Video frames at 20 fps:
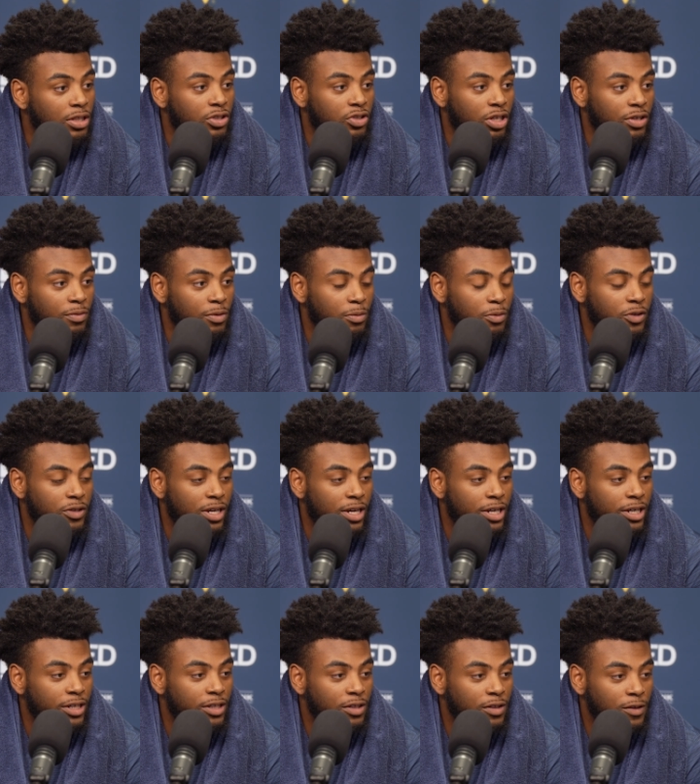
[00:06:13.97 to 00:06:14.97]
Is treadmill
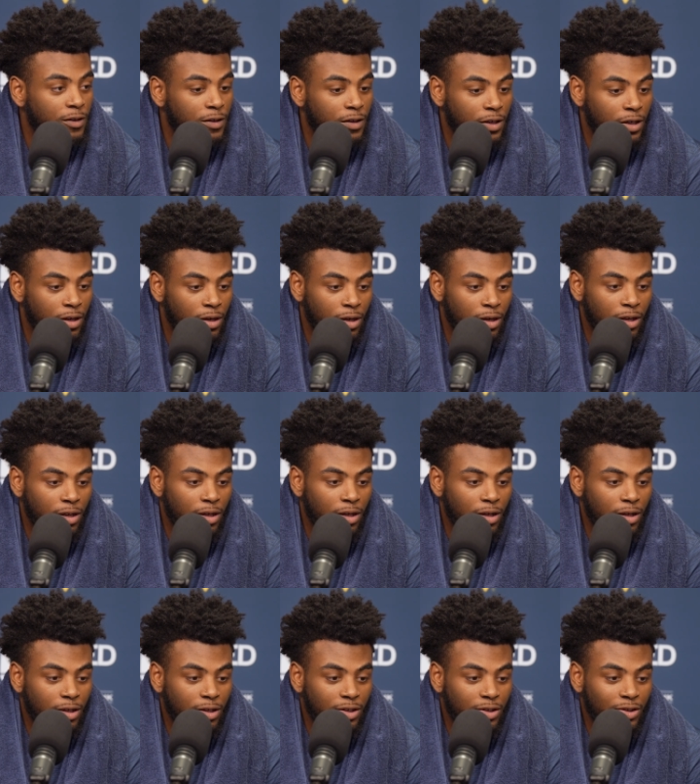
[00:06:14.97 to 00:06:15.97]
retired? Yeah.
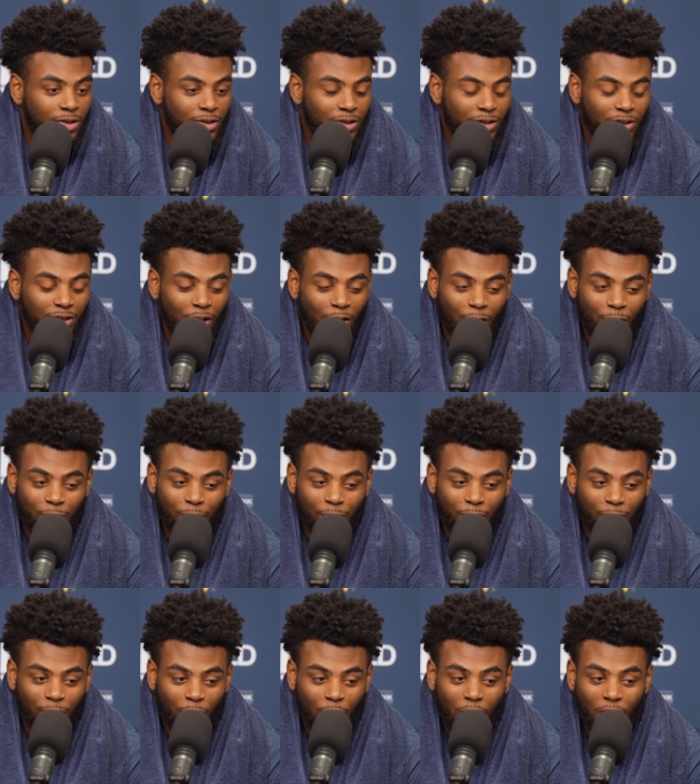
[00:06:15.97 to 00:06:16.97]
So
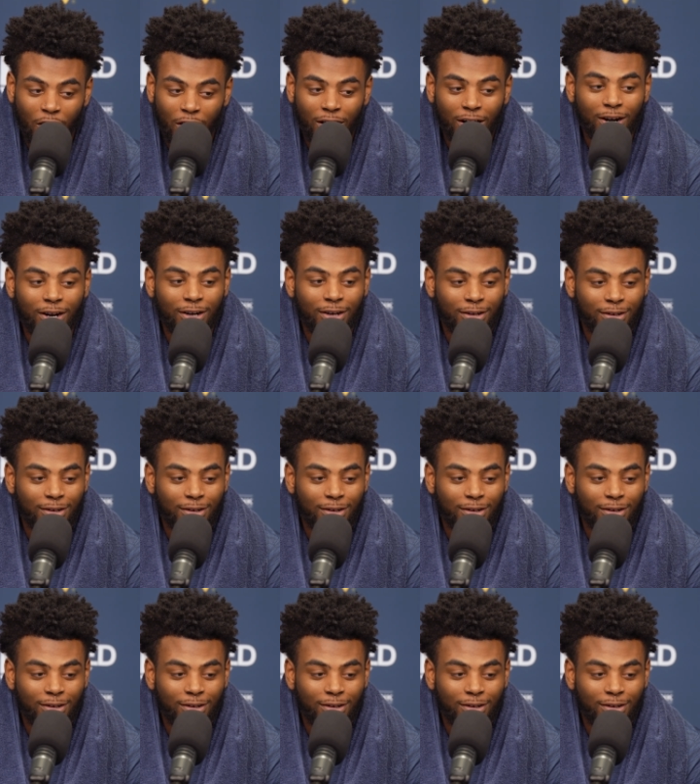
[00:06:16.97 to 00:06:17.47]
far,